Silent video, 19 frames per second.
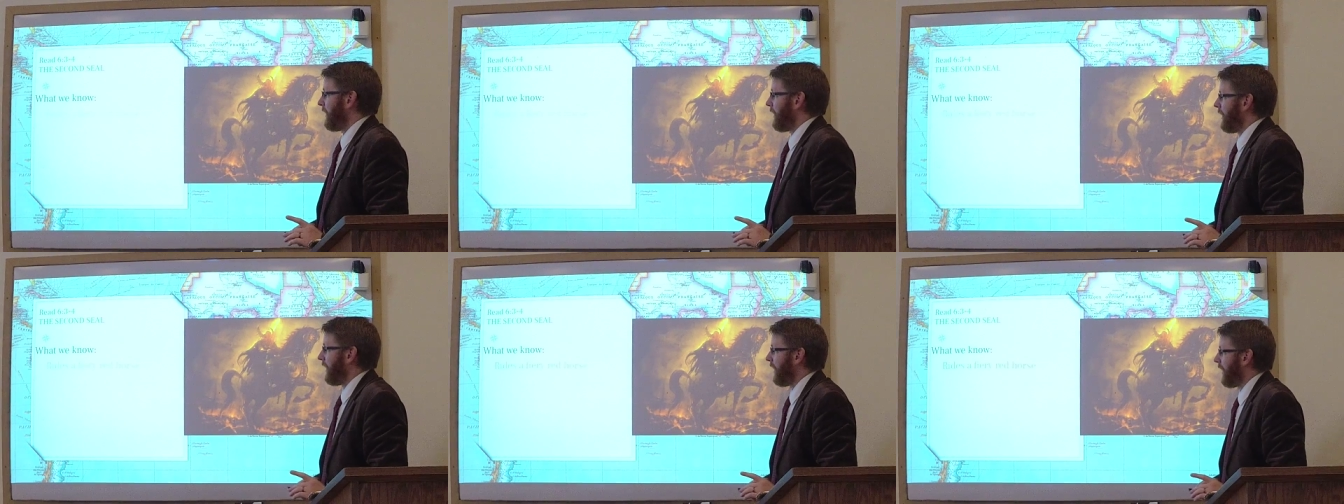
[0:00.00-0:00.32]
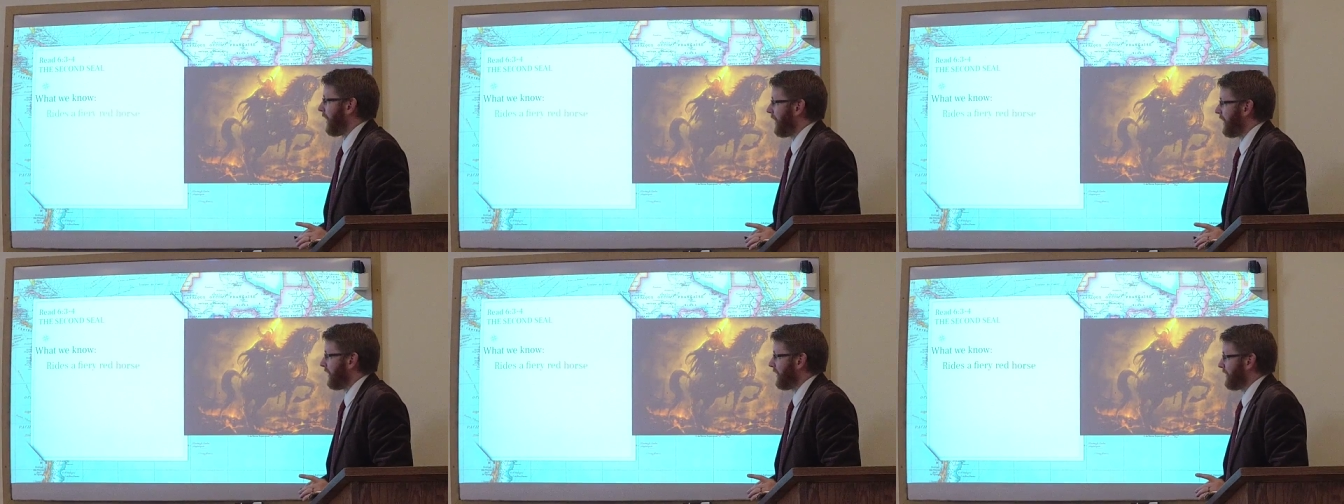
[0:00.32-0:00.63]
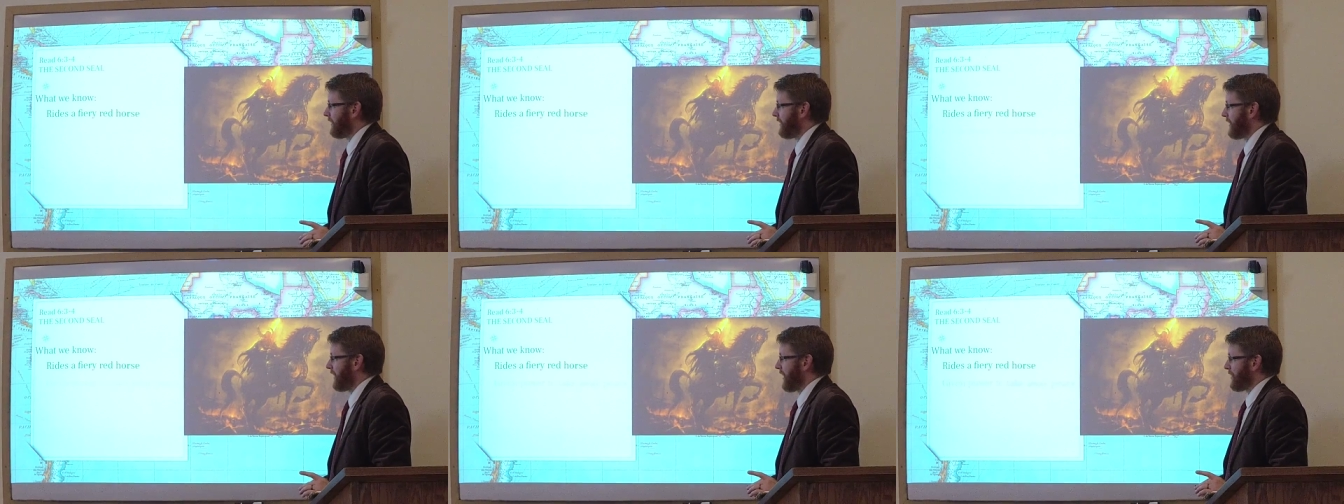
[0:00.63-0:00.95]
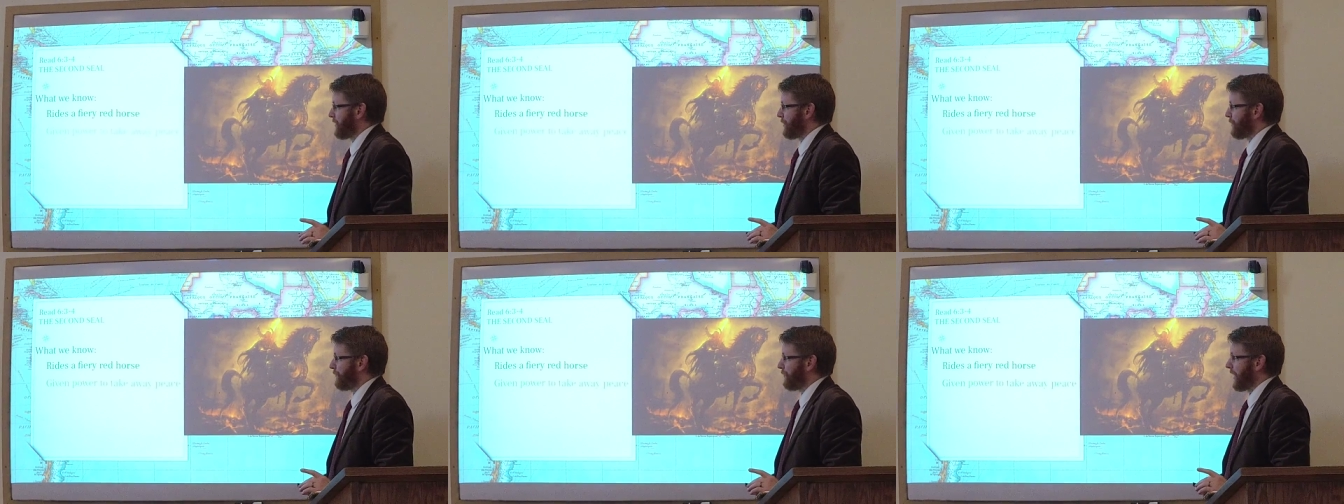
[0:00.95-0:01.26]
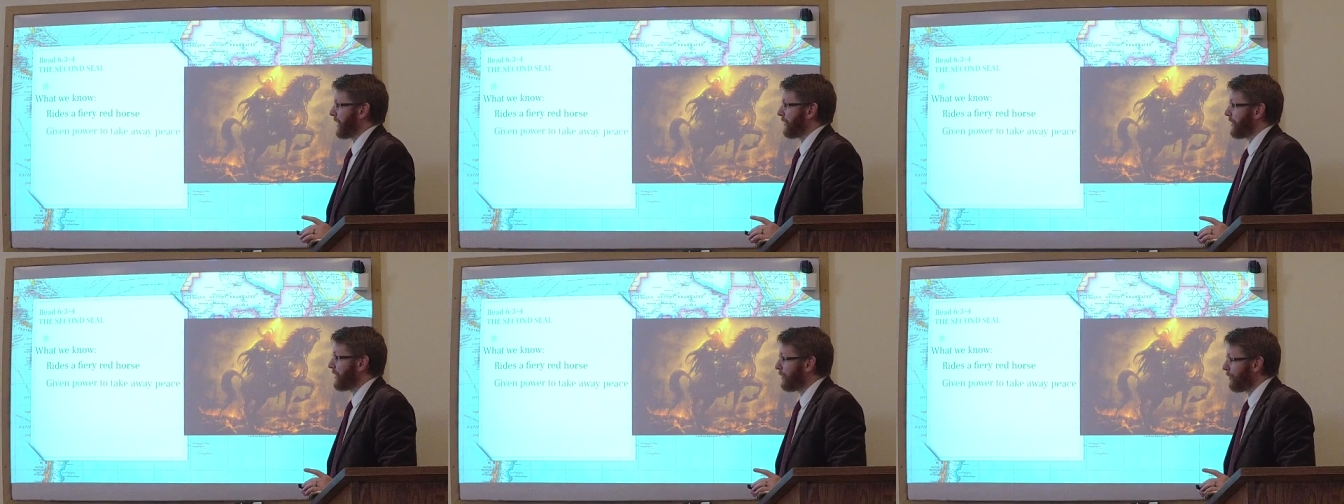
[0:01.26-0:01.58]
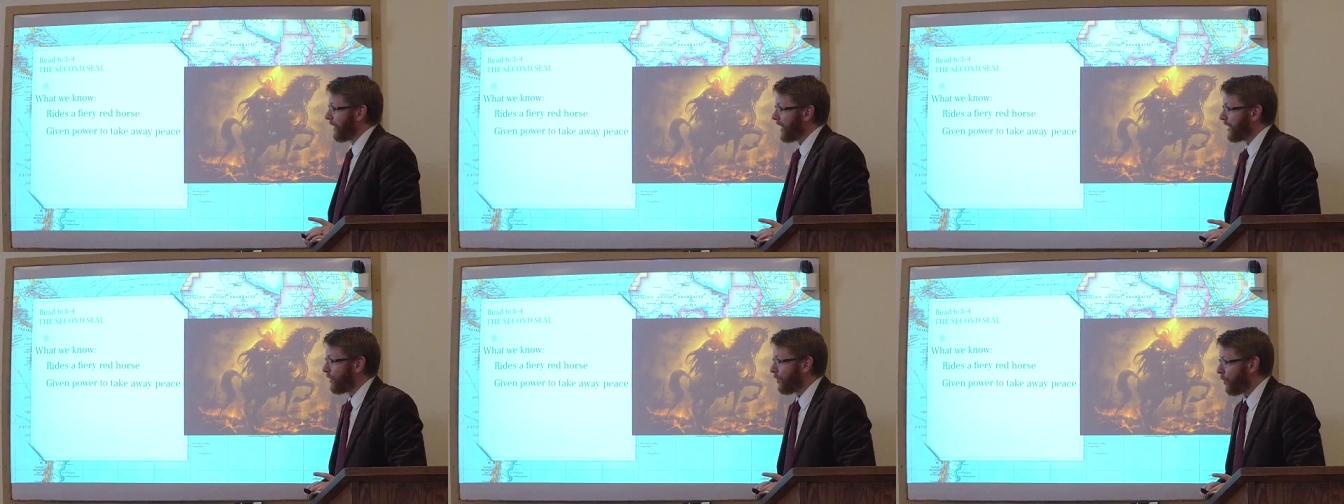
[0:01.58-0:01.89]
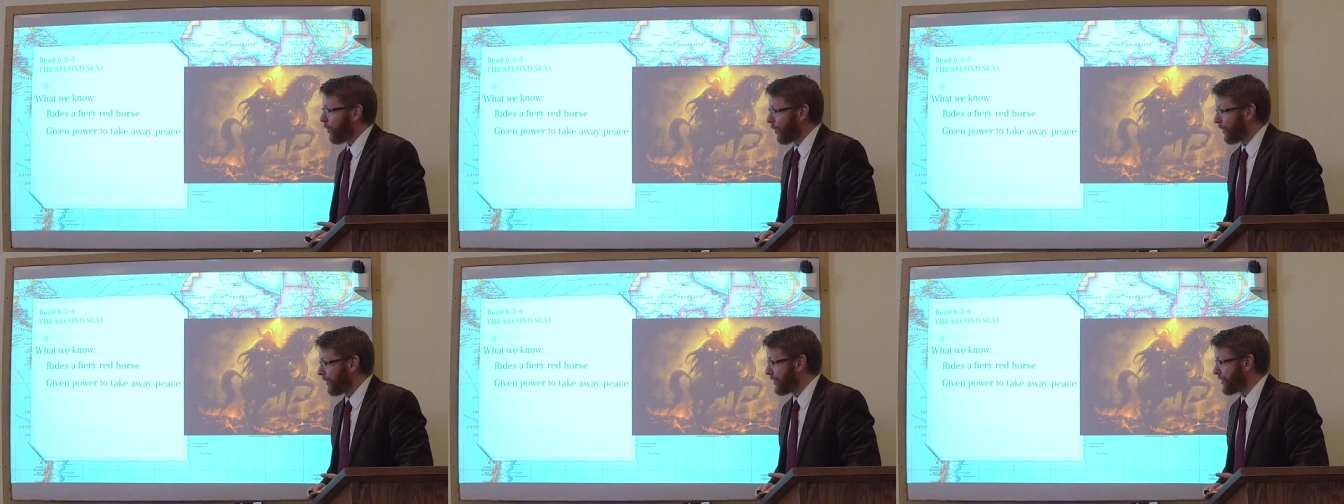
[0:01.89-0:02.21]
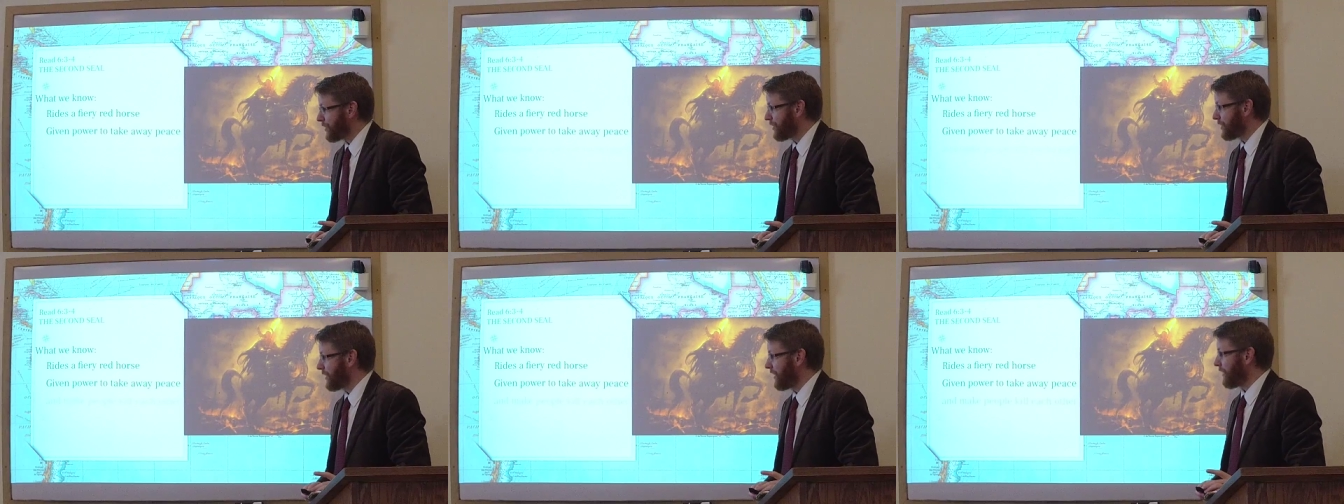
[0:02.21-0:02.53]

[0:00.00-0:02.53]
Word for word: Uh, he has the fiery red horse,